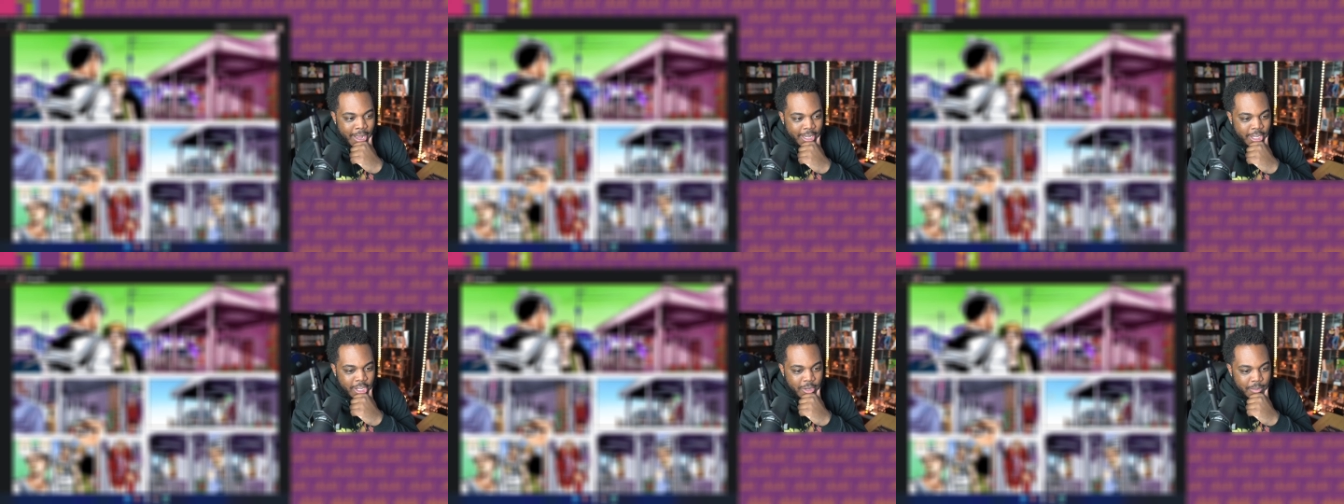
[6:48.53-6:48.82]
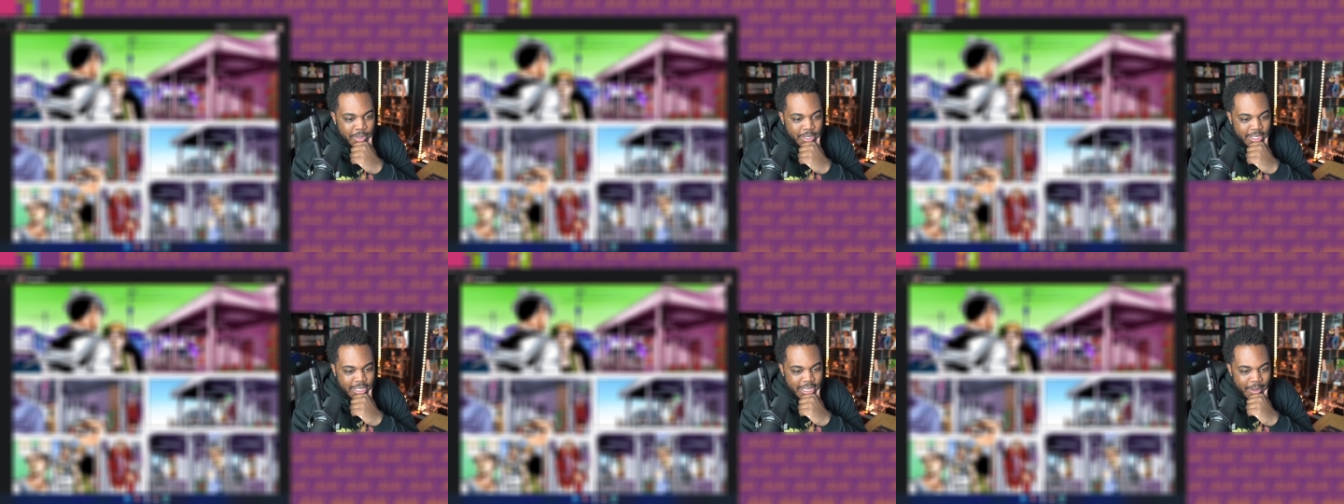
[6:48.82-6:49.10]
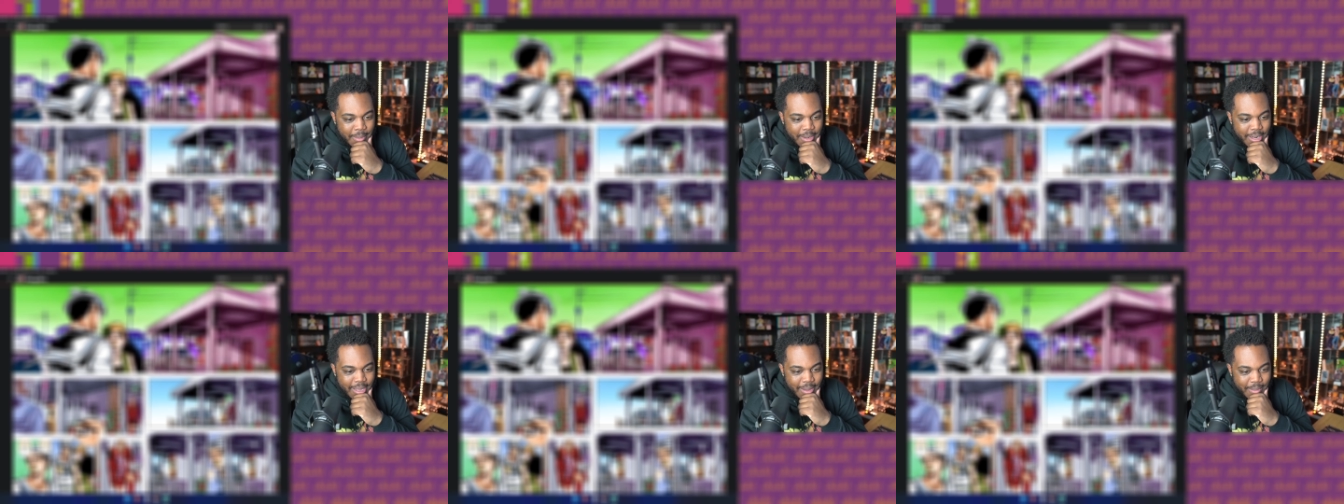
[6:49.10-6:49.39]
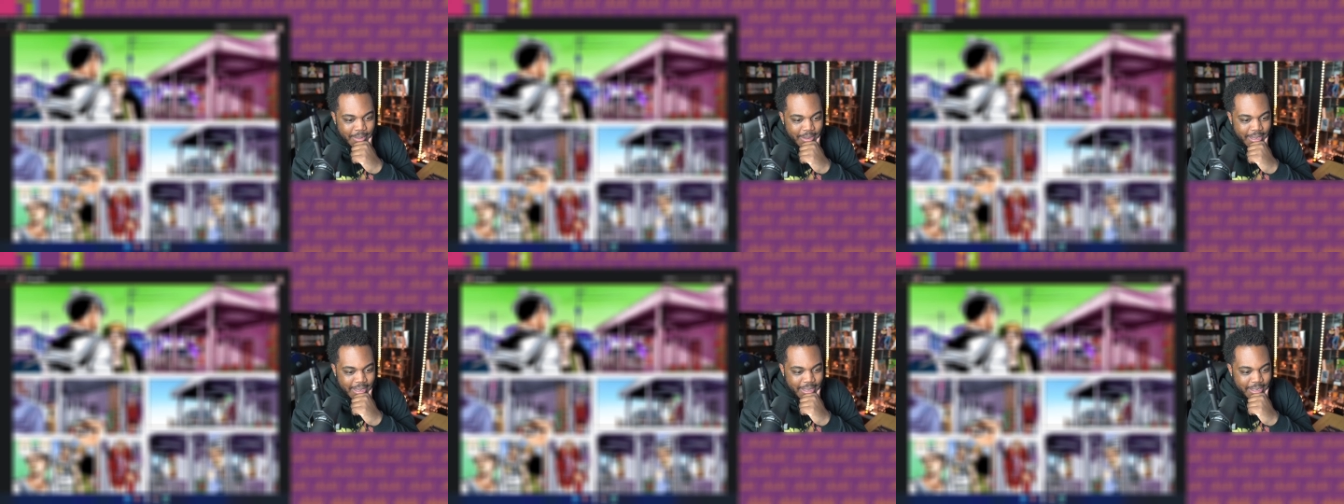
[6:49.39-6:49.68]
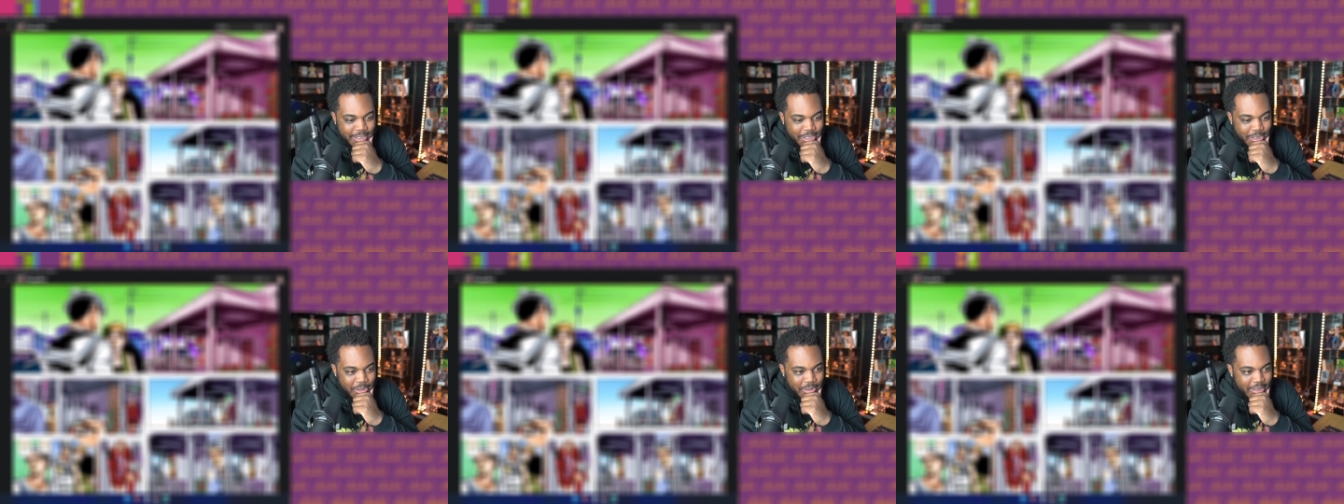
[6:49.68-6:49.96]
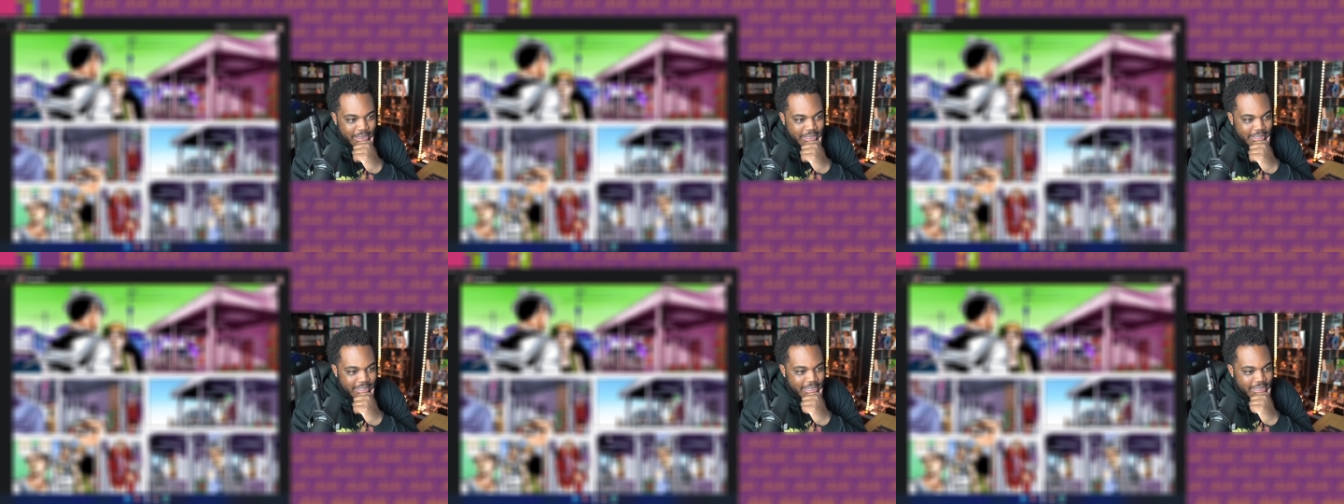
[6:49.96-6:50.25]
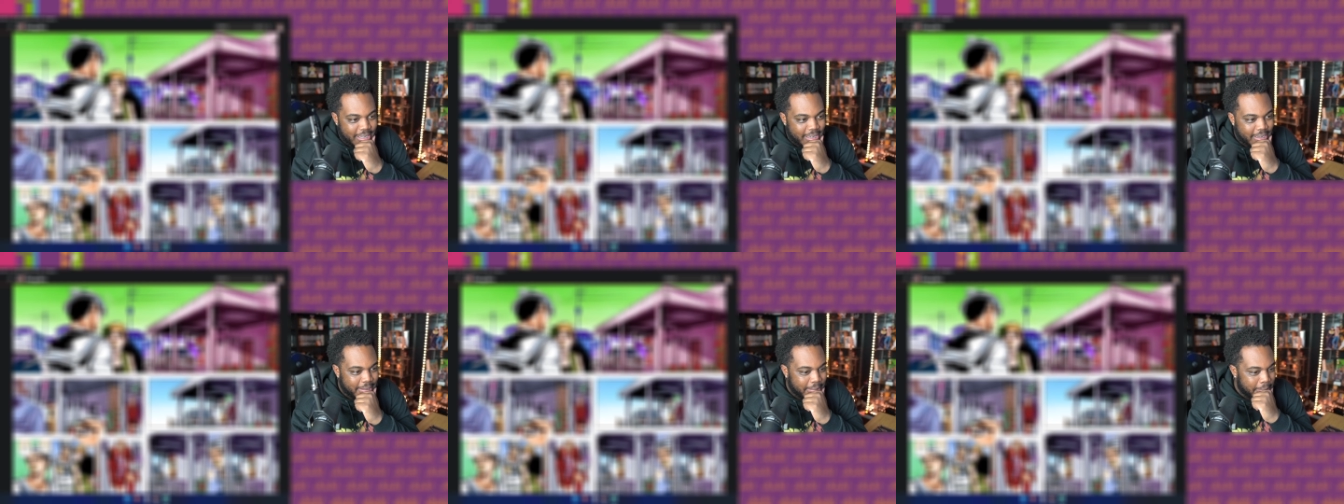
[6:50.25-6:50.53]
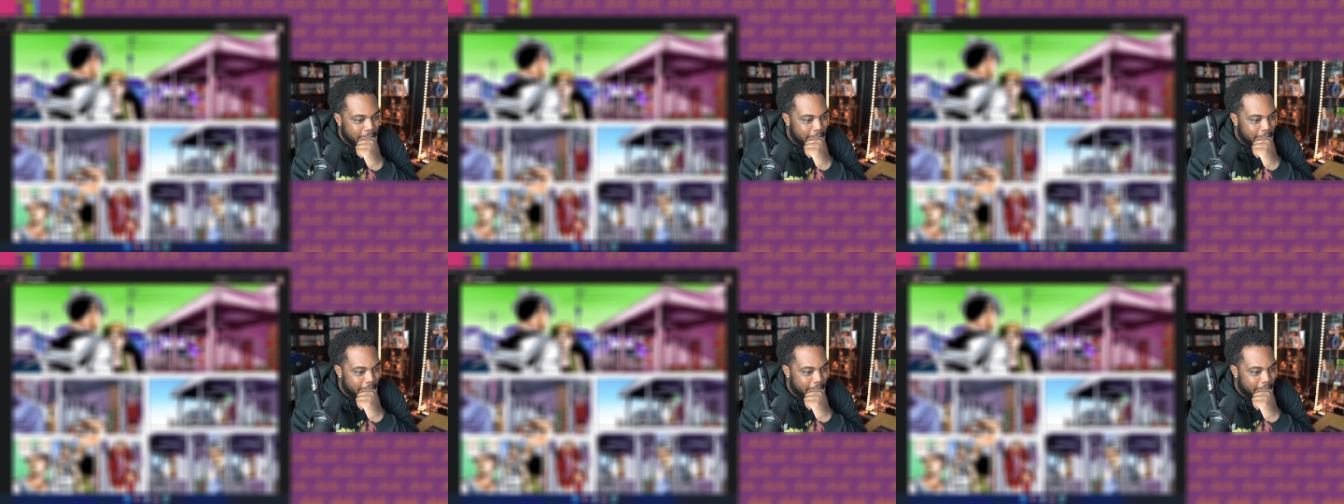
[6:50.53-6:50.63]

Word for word: human is coming up. Josuke is looking.